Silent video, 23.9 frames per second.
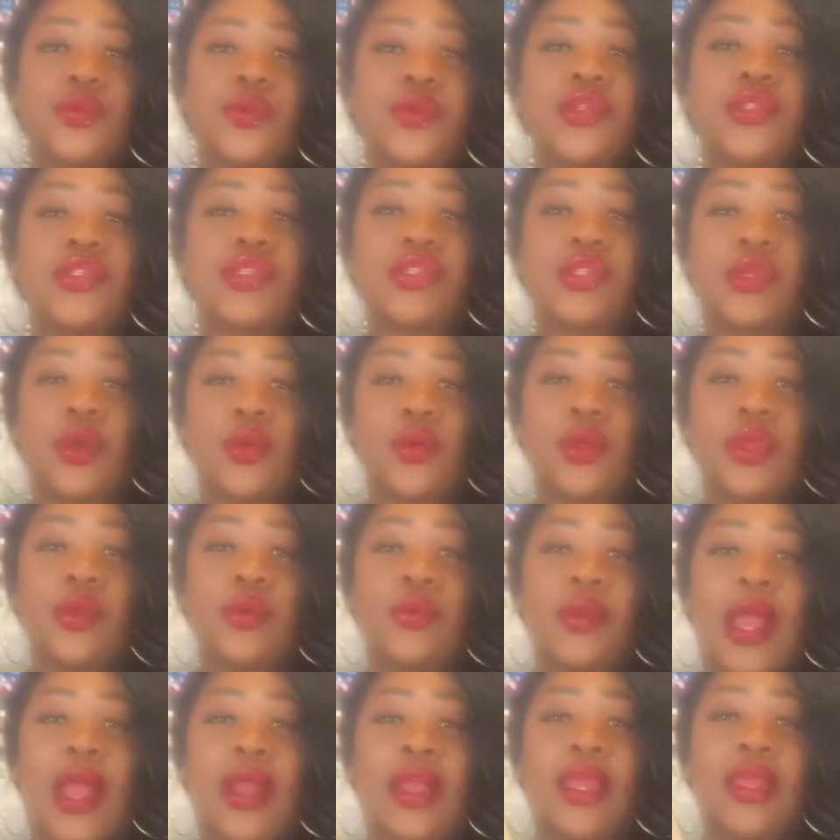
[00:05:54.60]
were so
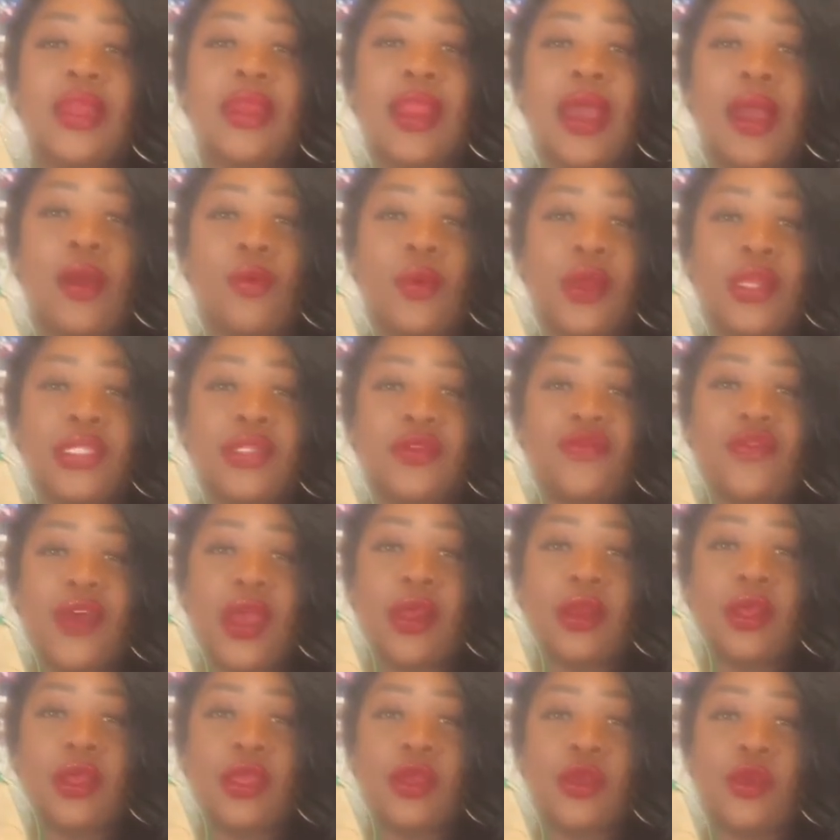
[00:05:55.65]
cute, I could not wait to
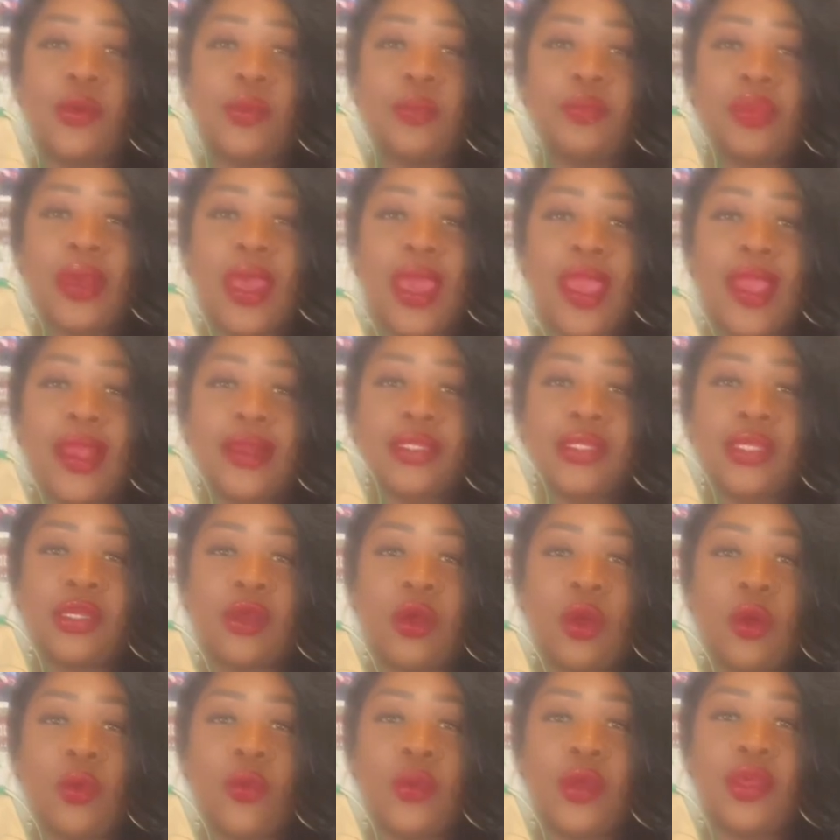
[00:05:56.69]
find a cute bag to
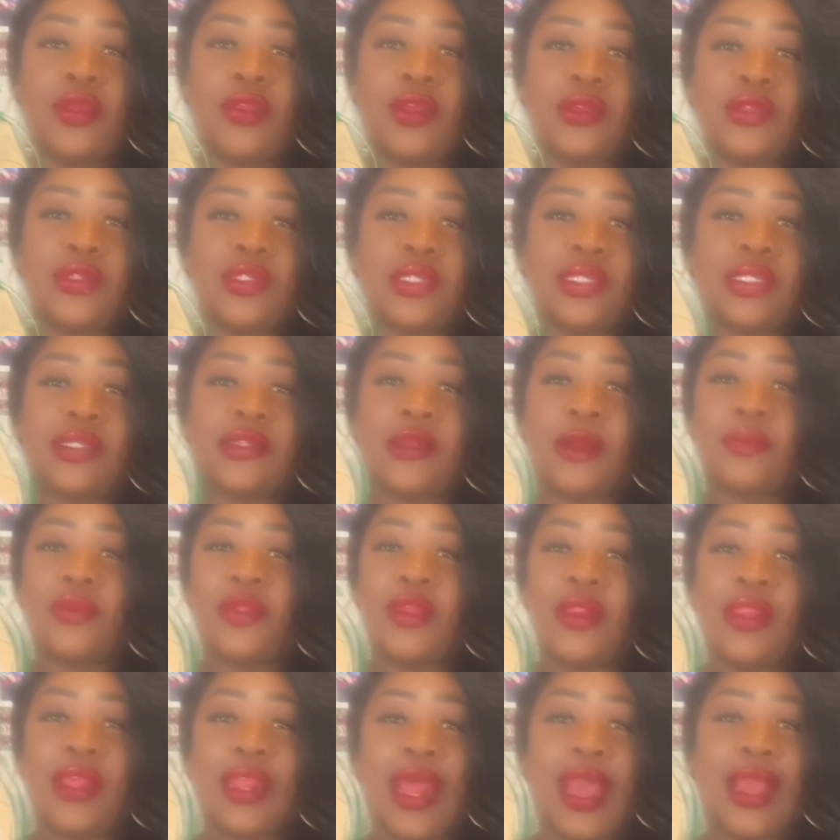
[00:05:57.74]
go with it. Just
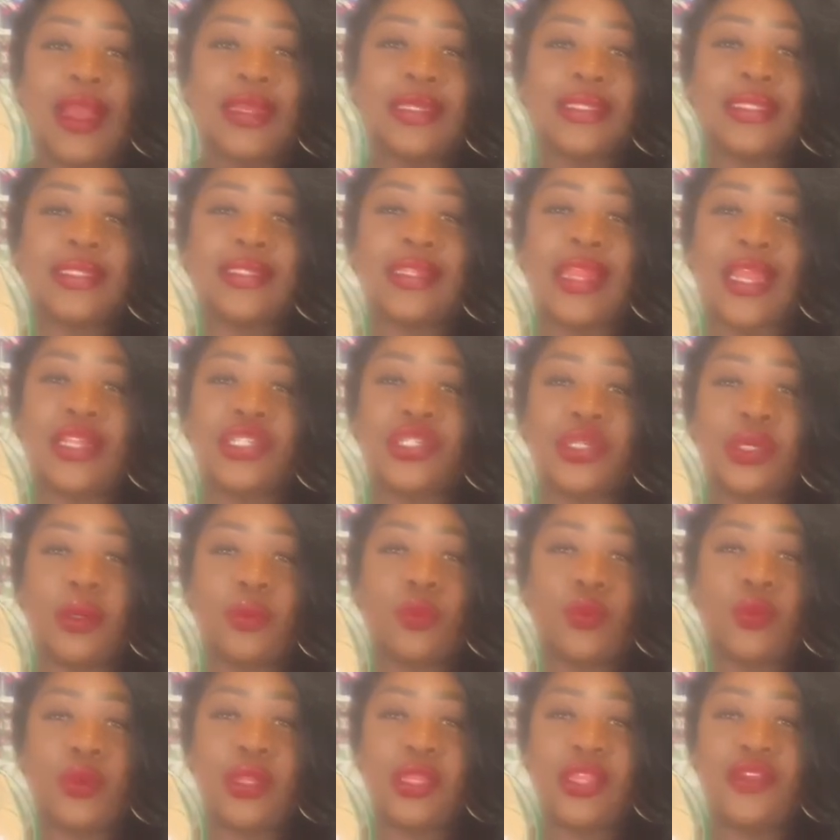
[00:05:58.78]
something that I could snatch
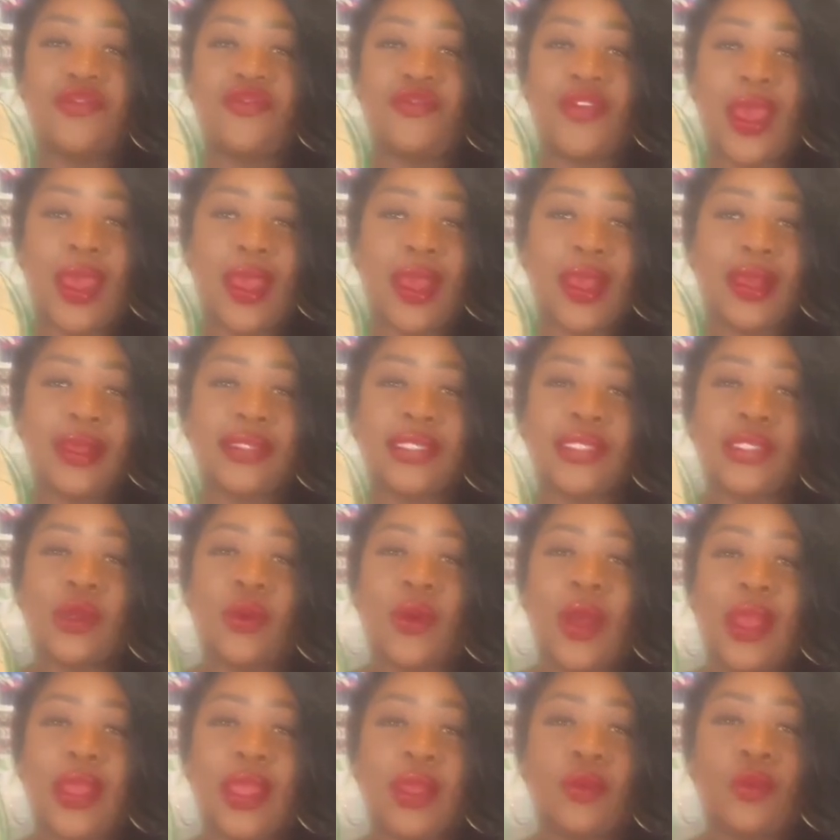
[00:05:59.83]
up really fast
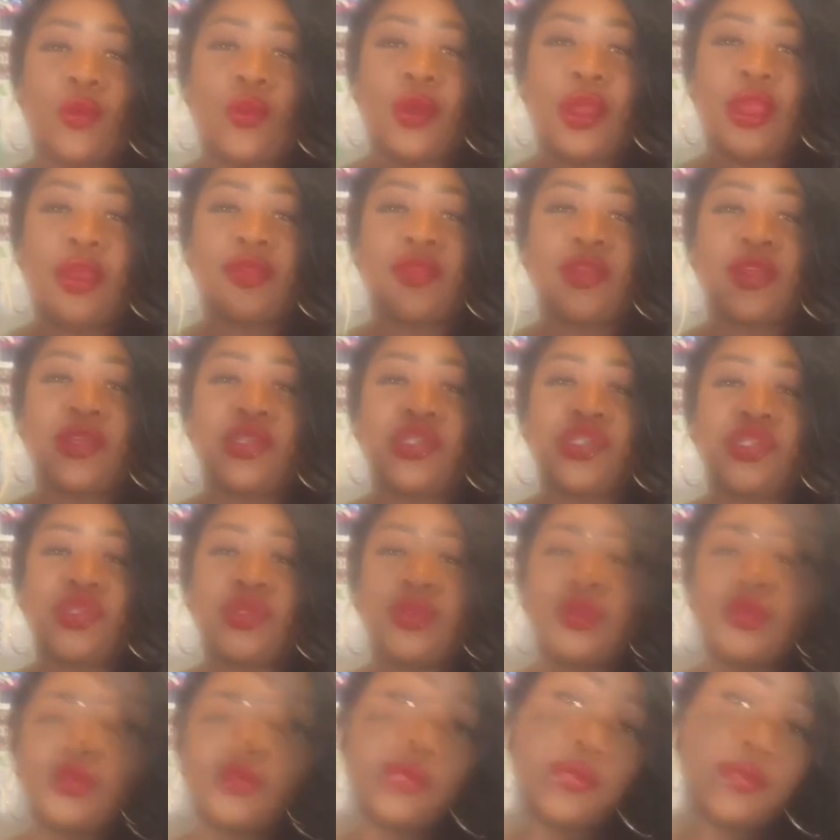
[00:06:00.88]
so I can wear these
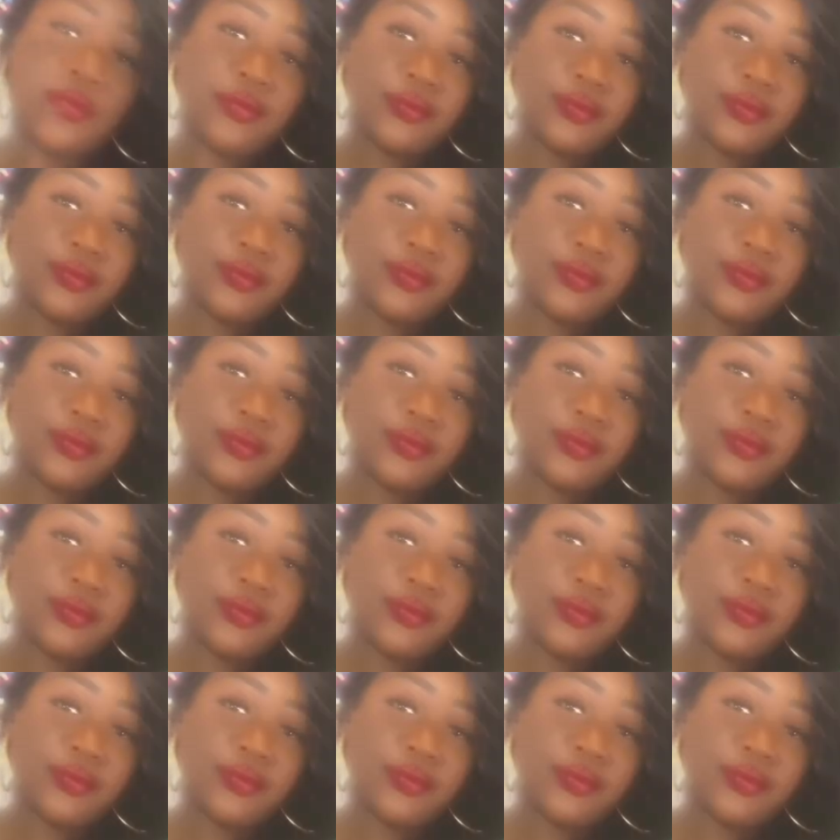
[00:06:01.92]
shoes.